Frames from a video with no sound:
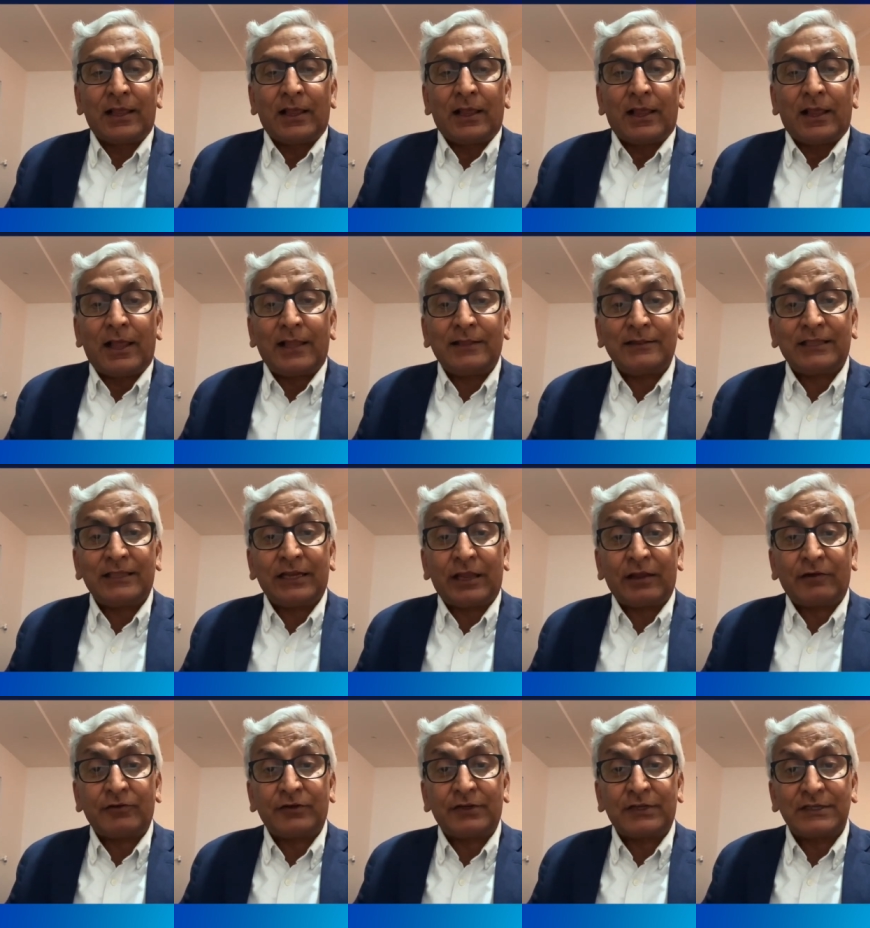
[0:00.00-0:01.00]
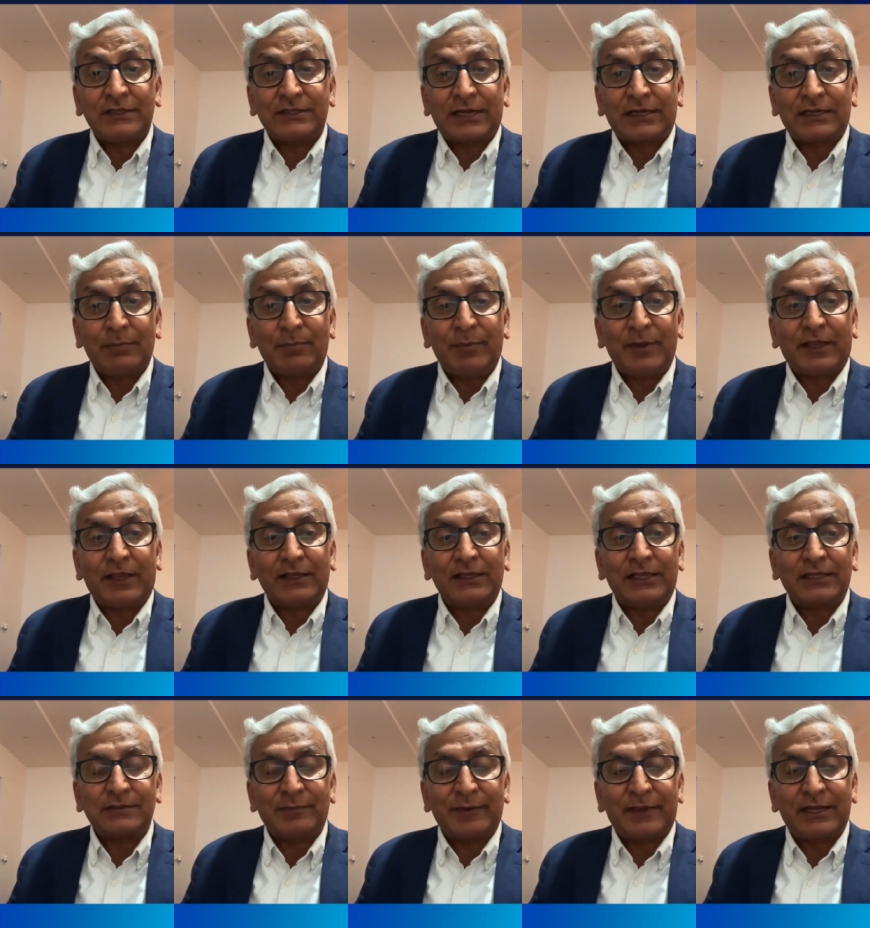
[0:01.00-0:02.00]
Health inequities are typically
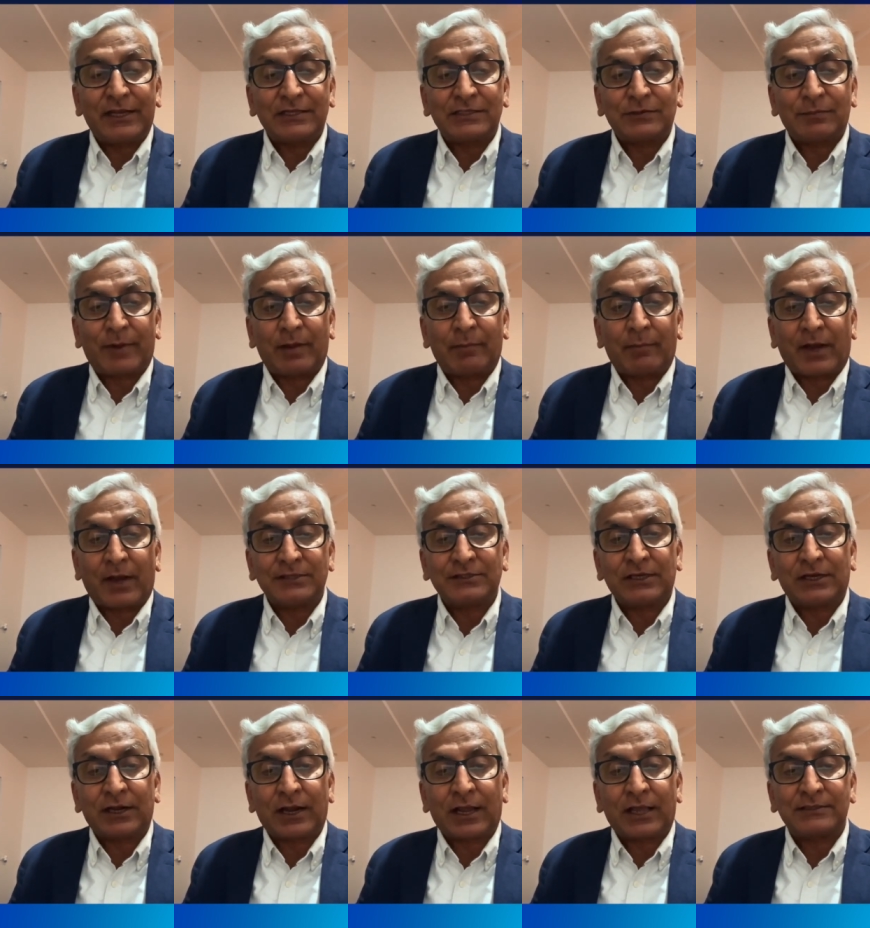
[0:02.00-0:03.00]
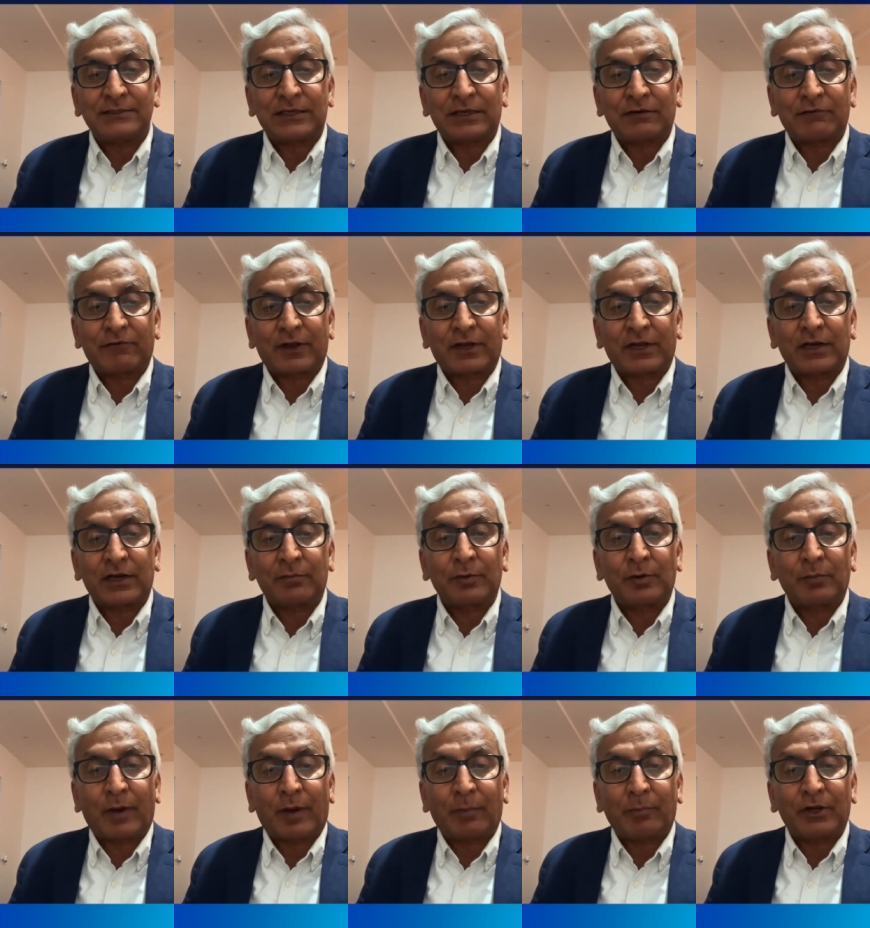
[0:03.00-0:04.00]
experienced by marginalized and
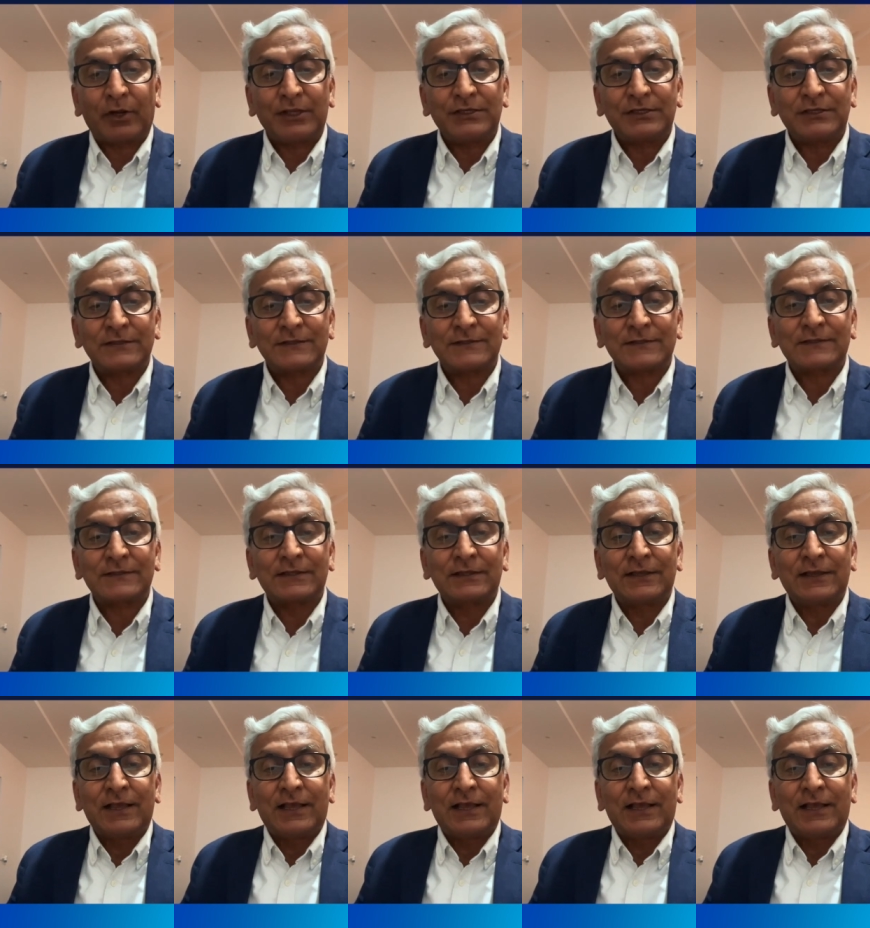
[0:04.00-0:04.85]
vulnerable populations,